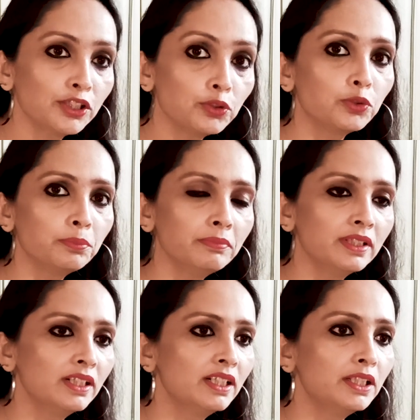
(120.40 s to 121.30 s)
home
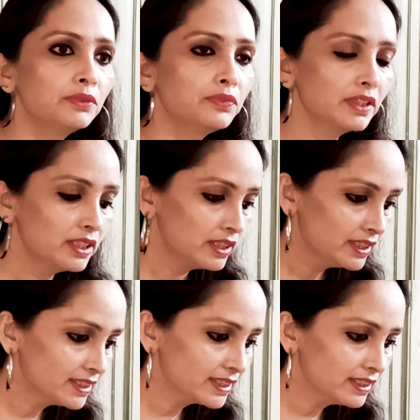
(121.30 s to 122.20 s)
if
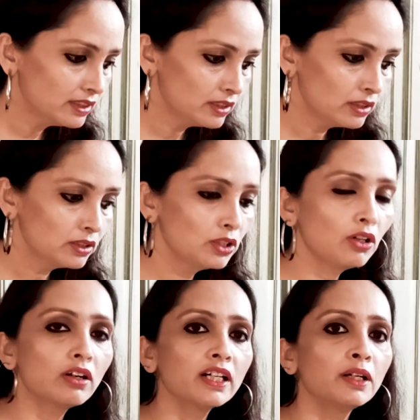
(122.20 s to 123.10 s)
his
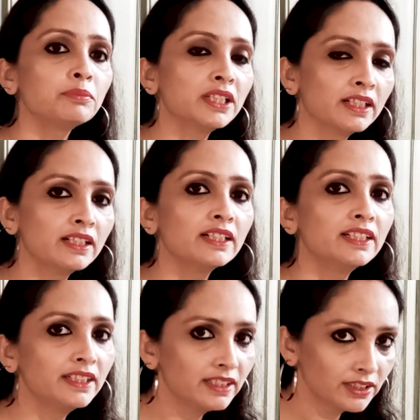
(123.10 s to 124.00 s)
dog comes under
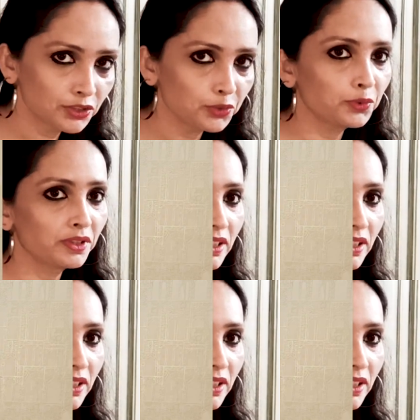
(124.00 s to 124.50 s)
heat stroke.